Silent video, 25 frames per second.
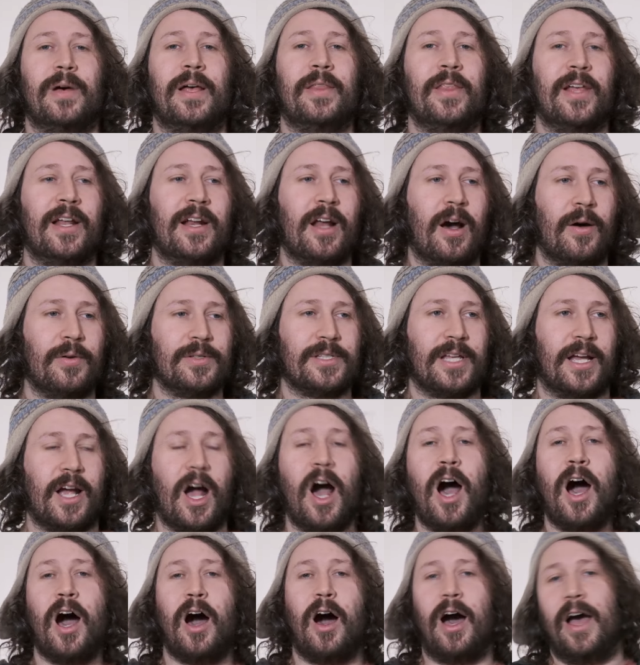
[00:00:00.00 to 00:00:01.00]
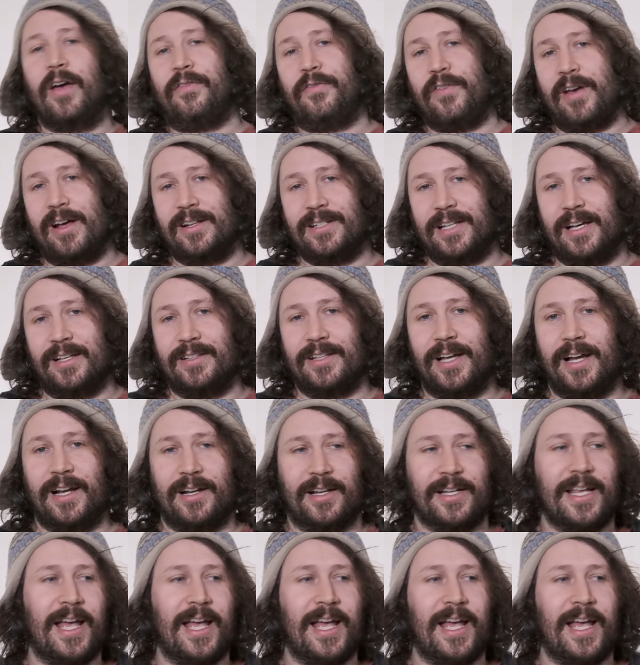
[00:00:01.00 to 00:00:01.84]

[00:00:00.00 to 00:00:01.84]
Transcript: And then I was like, oh, I found out later.